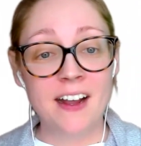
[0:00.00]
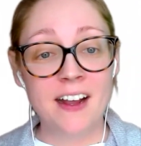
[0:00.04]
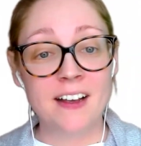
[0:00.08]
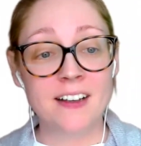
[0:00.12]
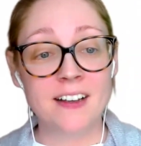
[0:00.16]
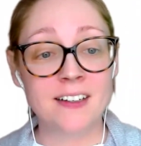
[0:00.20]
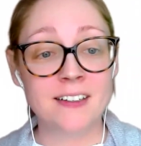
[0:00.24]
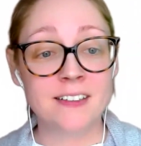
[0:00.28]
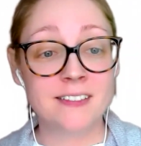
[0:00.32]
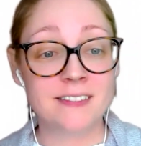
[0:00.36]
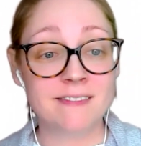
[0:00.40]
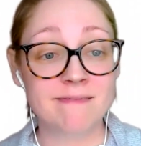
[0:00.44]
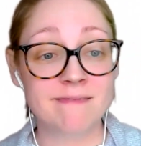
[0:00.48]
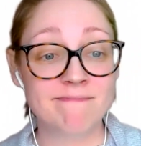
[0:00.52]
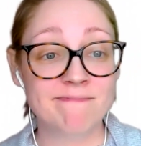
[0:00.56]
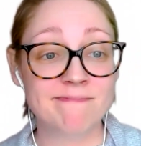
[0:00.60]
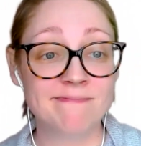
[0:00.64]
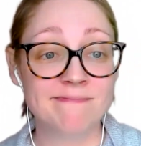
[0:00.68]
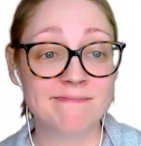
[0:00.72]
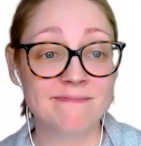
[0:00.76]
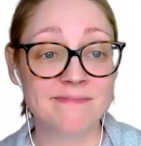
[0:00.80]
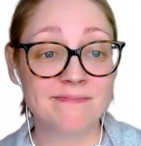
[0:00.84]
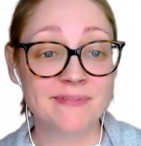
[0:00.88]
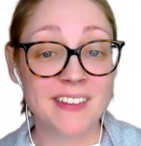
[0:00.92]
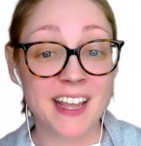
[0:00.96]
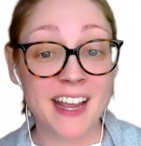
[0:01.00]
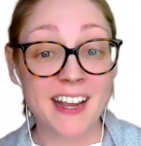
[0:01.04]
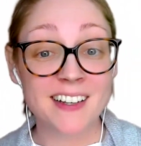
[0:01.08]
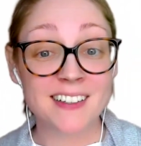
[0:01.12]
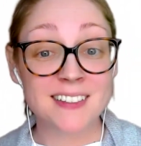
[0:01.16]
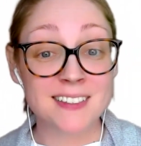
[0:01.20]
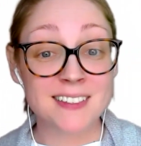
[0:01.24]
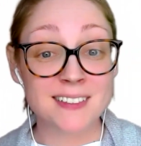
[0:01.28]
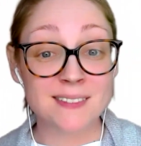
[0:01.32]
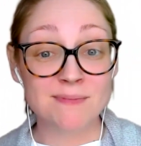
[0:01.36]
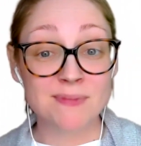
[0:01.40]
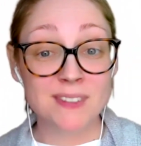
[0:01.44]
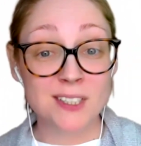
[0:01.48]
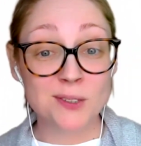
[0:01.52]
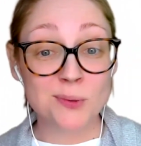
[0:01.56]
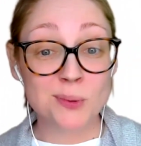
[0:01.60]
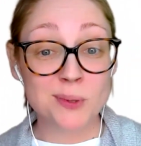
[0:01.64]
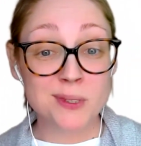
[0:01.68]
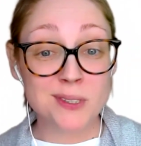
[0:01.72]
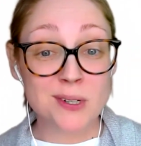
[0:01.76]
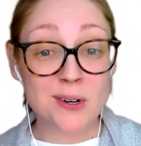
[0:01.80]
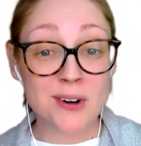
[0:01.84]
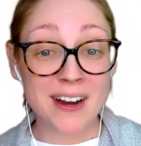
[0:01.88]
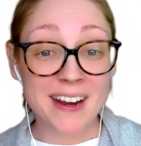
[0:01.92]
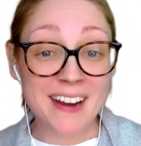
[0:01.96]
And thanks. This
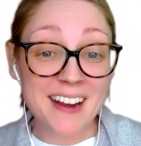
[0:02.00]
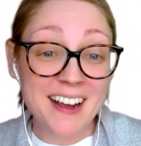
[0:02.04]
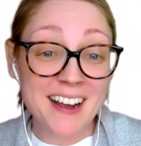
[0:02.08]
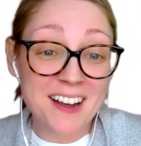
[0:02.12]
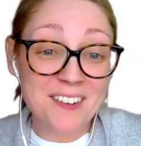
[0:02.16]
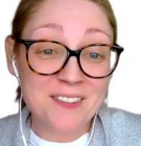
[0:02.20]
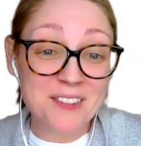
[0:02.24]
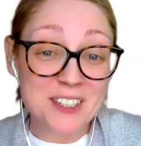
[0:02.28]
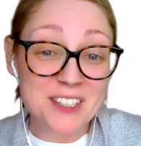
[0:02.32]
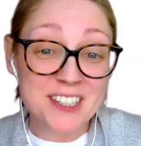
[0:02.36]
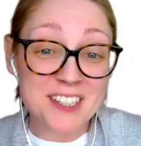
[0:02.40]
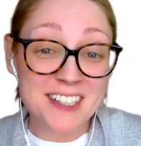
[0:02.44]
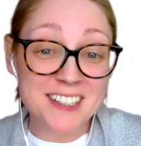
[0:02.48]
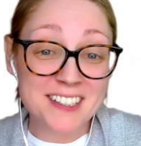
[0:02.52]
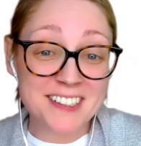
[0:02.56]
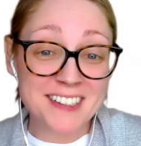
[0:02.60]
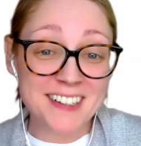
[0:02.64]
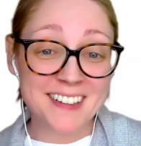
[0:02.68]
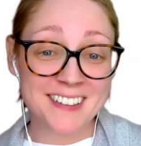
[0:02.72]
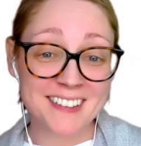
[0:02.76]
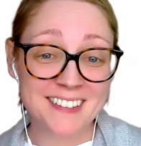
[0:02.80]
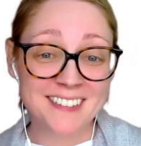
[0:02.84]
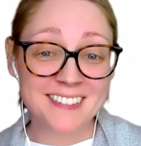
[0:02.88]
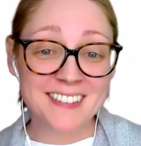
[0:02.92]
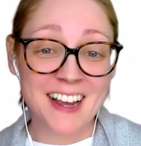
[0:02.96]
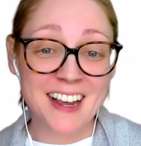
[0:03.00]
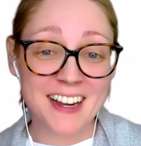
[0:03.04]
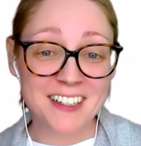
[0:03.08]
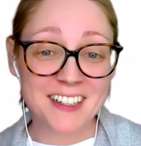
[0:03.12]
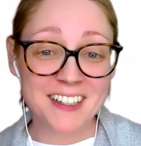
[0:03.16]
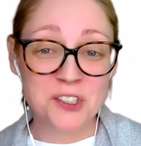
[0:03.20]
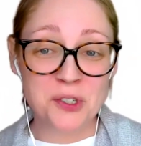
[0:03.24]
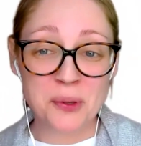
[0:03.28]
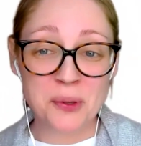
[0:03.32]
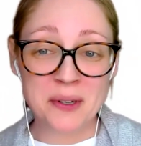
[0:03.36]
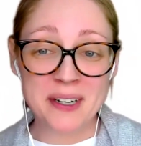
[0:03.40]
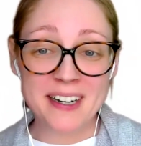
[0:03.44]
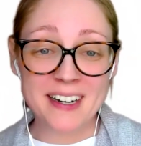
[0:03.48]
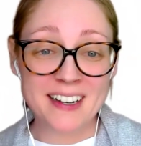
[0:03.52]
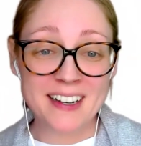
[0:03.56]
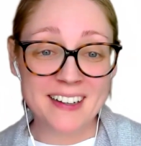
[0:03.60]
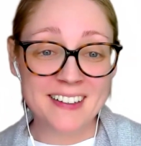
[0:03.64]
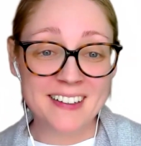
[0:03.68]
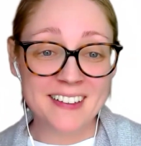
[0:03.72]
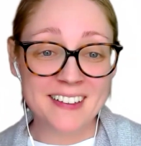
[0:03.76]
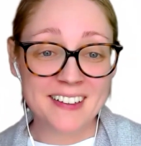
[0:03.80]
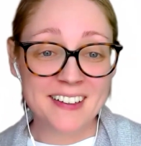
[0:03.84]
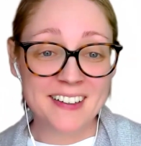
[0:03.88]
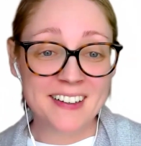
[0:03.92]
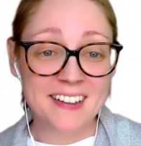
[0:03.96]
was a great conversation. I enjoyed
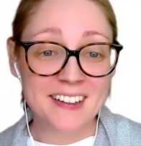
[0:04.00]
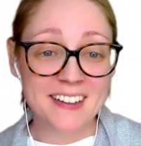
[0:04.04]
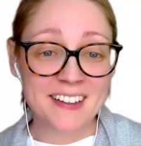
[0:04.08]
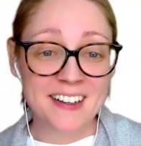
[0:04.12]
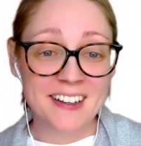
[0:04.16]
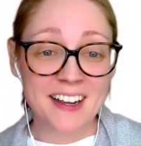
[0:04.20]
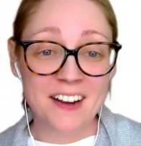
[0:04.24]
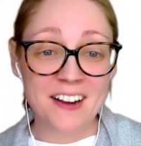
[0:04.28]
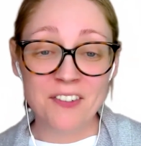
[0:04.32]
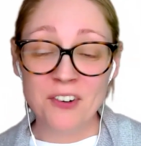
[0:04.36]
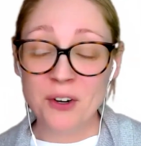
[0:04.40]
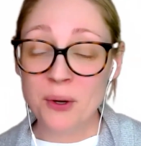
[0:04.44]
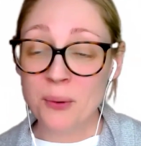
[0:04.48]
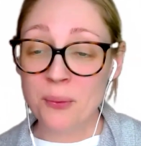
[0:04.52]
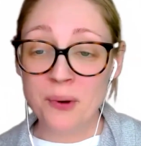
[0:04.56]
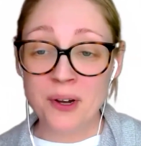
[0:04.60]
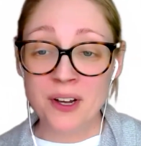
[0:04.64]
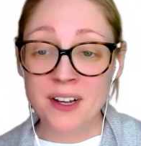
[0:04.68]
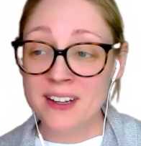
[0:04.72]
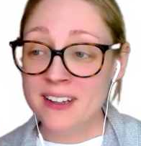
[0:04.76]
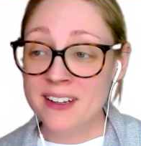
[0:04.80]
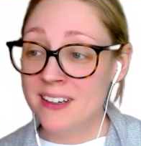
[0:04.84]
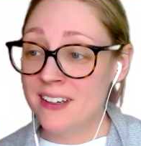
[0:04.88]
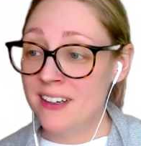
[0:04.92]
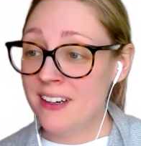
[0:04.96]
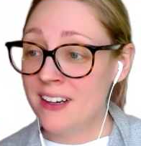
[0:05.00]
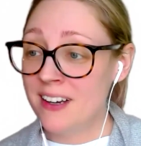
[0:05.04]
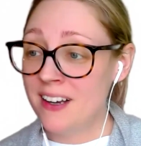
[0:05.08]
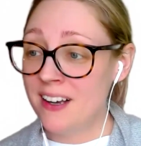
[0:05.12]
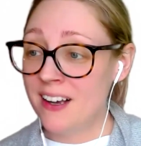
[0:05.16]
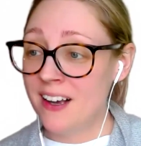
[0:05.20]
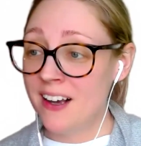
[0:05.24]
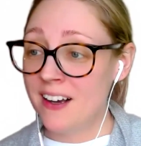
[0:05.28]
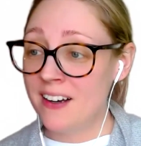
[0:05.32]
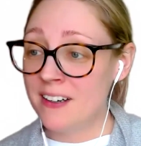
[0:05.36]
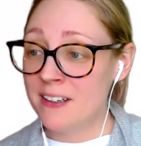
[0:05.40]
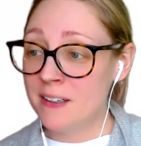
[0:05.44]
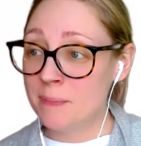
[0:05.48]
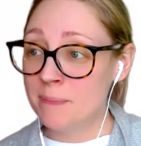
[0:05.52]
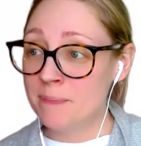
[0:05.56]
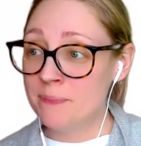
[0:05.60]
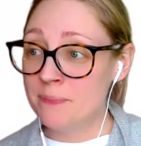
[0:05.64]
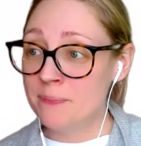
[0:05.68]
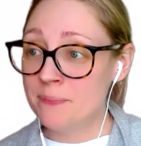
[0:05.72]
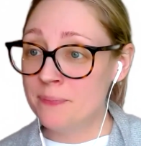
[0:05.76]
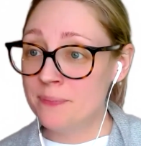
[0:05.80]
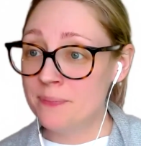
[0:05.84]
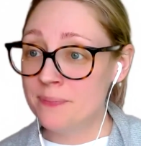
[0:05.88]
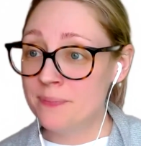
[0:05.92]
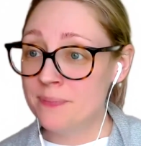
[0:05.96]
it. Everyone,
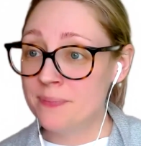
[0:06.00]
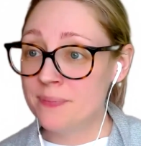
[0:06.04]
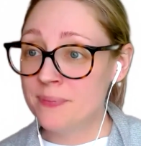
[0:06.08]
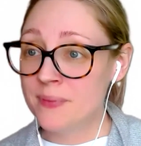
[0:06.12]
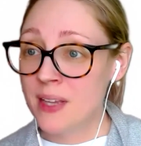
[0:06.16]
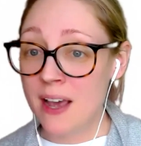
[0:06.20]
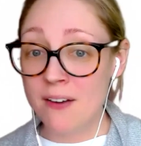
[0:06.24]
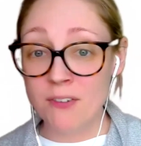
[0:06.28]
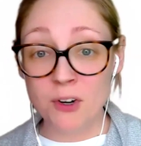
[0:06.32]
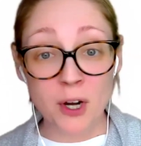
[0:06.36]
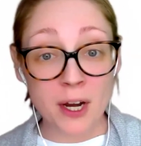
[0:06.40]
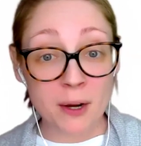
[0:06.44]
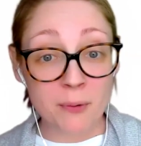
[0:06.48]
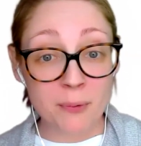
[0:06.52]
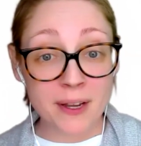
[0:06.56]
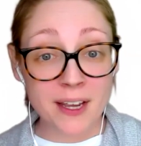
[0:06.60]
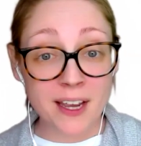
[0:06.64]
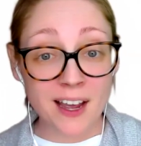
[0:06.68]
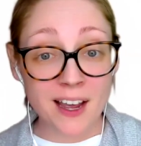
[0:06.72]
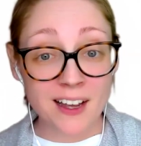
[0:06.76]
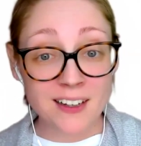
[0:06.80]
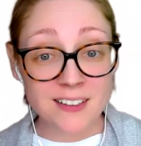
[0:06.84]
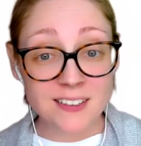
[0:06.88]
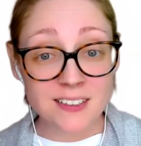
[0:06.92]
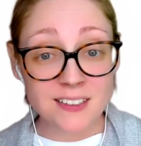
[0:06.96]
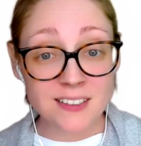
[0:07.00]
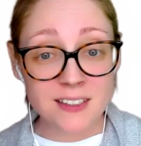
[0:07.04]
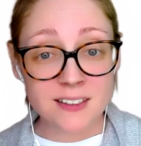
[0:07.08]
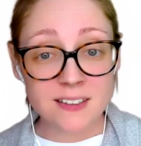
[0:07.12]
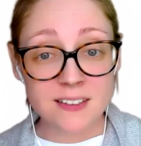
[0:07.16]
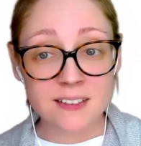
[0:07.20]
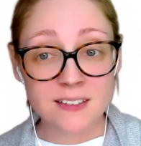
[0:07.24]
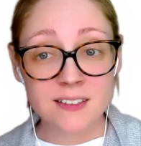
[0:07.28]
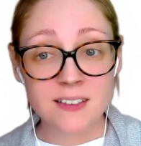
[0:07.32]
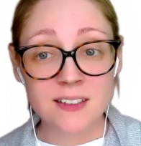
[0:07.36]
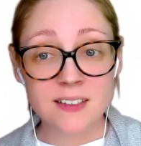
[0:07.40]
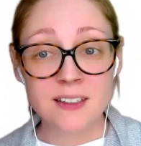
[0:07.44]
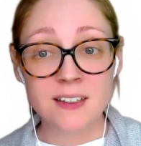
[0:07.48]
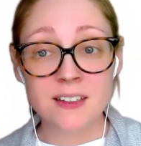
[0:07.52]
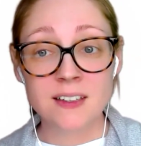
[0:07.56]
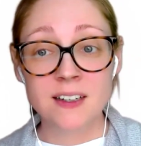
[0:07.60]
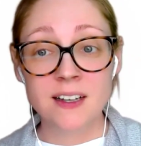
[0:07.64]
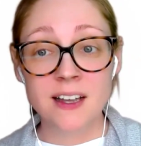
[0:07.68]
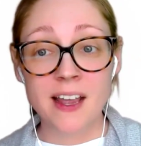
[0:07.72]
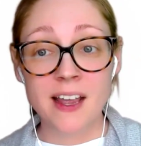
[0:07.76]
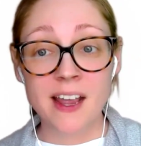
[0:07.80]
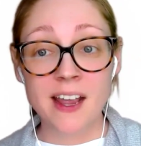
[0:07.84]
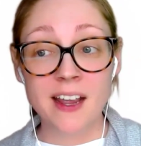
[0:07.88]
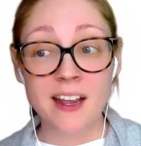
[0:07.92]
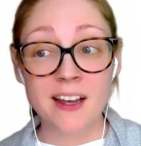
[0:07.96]
have a great weekend,
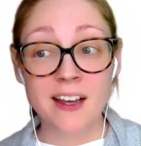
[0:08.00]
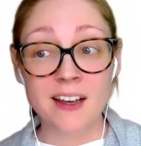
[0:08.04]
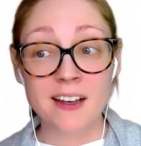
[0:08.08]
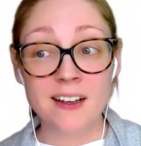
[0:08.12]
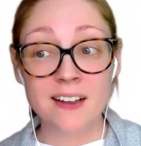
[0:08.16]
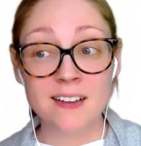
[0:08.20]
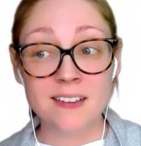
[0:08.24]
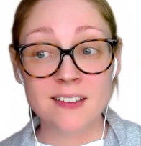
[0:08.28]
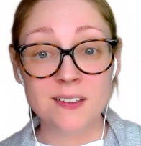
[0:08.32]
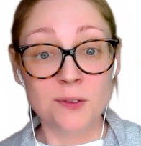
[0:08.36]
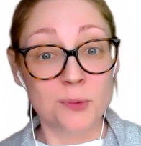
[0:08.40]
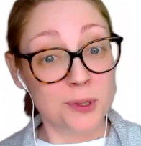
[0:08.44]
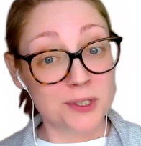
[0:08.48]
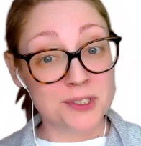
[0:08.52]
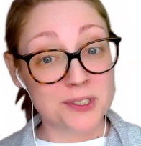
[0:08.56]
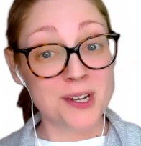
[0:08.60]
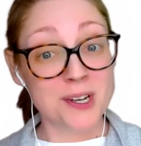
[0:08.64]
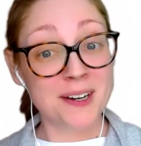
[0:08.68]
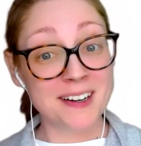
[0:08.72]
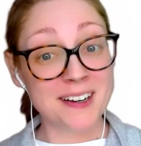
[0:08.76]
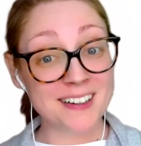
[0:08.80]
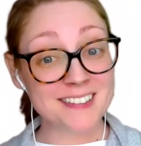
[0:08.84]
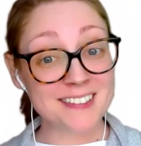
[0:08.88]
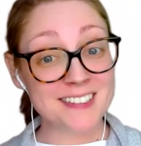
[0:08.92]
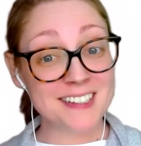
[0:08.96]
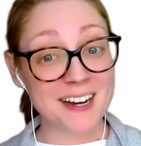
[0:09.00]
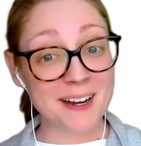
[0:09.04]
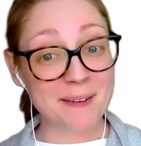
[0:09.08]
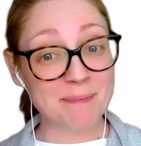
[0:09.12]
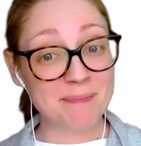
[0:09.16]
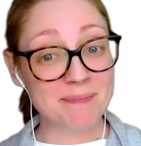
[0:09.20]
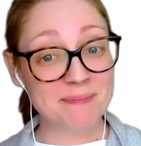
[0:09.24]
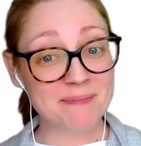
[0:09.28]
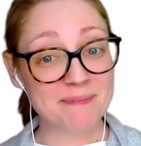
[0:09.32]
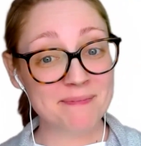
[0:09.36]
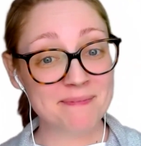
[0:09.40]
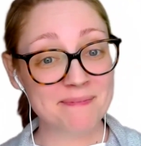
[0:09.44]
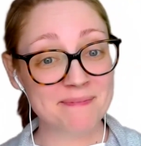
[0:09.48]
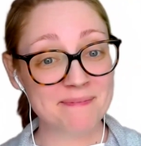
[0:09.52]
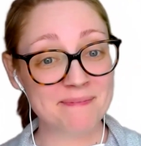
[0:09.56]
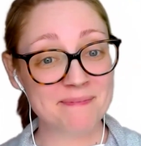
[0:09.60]
and we'll talk next time.